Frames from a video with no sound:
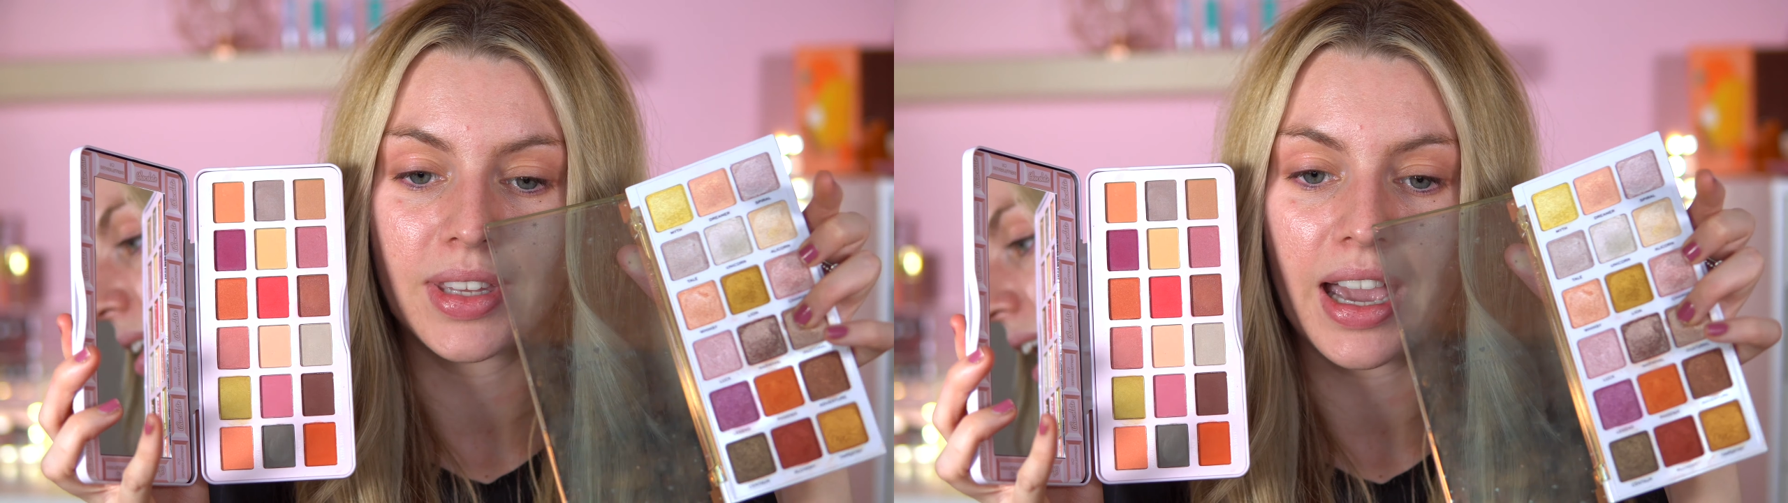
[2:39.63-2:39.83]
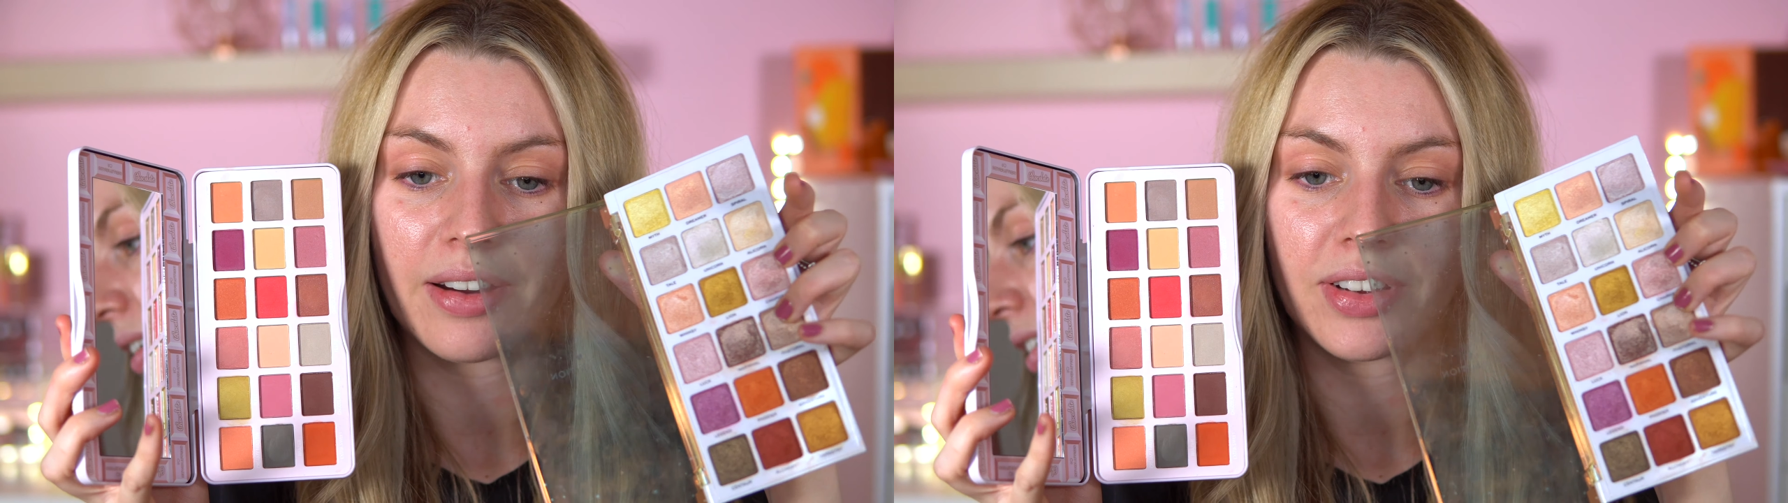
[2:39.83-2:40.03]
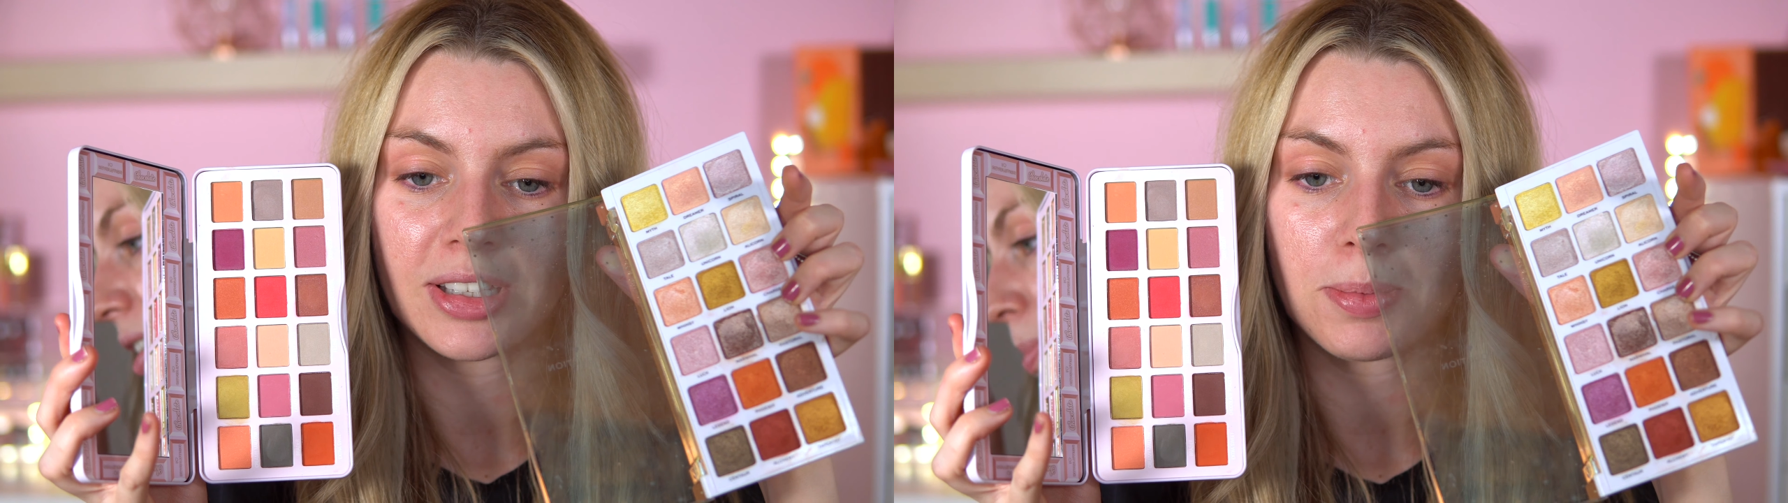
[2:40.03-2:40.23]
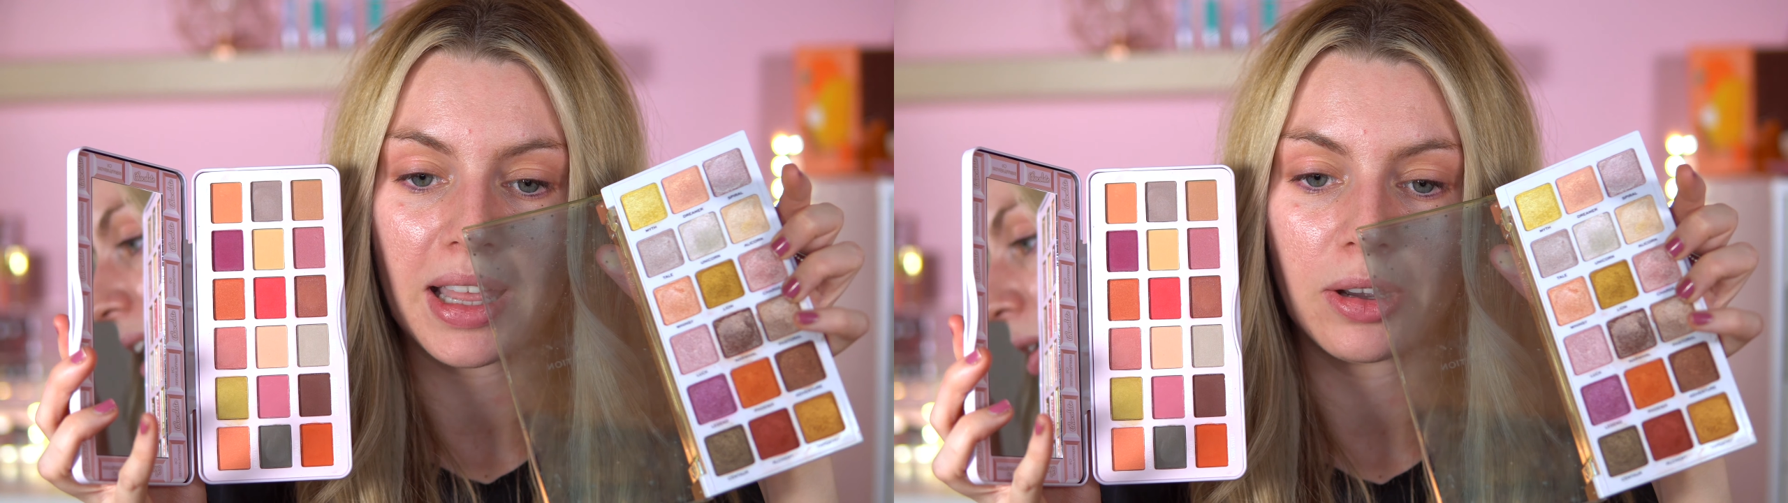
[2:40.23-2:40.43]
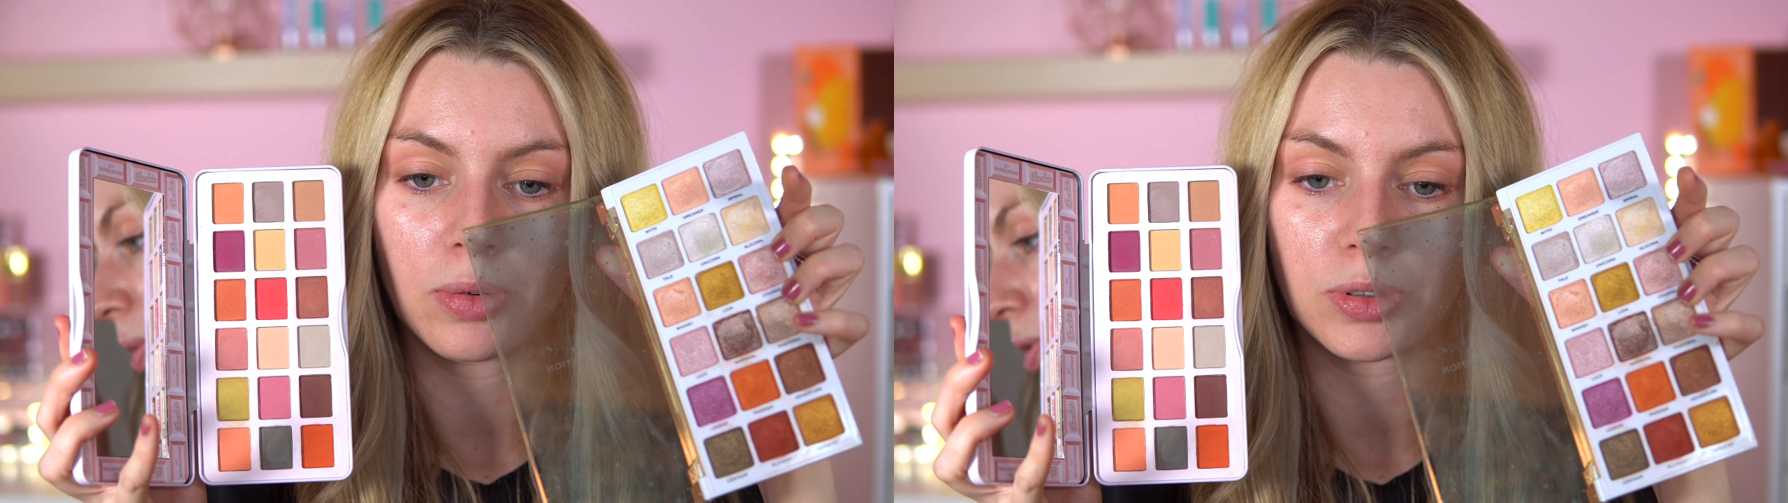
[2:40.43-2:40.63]
Yeah, I think this
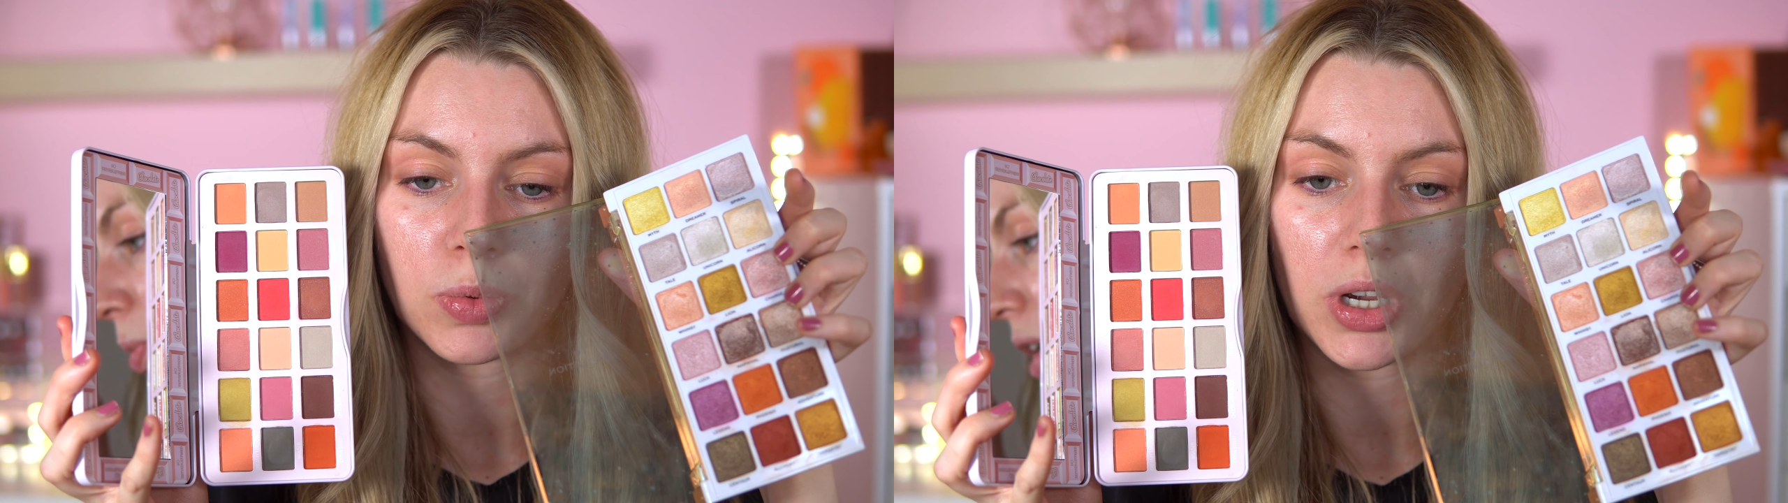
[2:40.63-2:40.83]
palette would